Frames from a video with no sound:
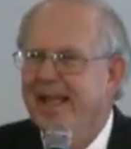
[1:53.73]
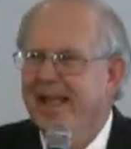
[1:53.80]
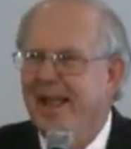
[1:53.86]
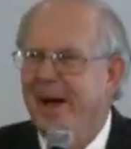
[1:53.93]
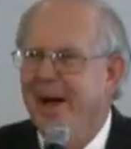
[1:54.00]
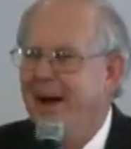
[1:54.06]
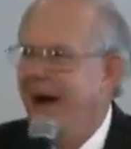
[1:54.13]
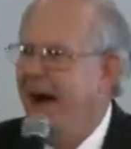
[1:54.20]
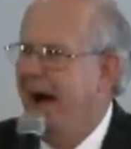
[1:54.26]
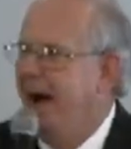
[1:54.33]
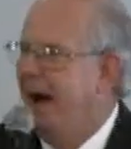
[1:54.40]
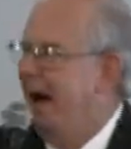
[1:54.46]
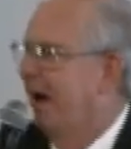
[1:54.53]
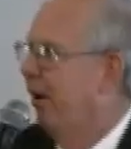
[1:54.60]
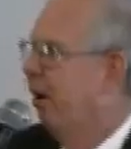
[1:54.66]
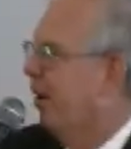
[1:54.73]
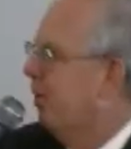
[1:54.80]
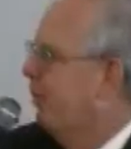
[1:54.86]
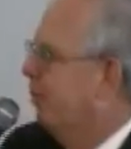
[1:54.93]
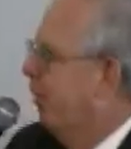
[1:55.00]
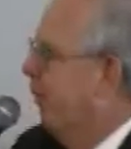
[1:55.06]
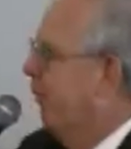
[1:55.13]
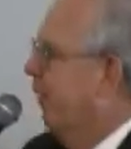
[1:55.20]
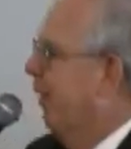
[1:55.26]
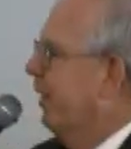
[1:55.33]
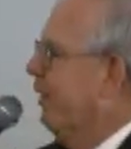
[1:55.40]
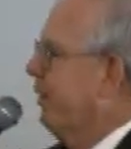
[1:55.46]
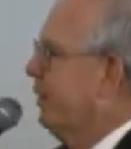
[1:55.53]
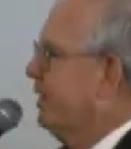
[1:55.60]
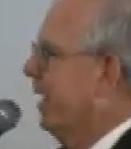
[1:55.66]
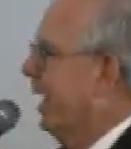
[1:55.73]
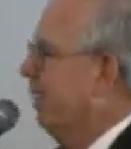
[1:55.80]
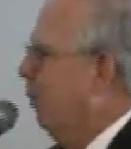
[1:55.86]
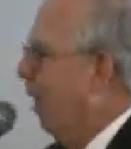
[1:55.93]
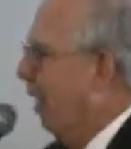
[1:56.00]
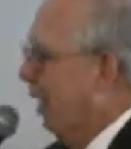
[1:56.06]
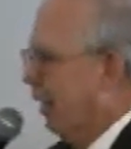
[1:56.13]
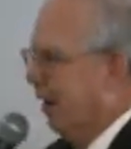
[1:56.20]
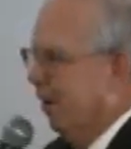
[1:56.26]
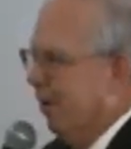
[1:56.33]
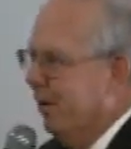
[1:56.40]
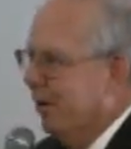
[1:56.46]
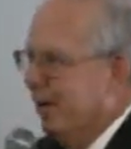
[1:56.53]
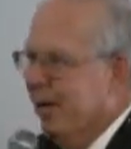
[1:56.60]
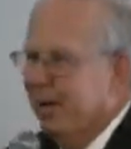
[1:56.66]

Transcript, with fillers: Now, I, I heard what you said a while ago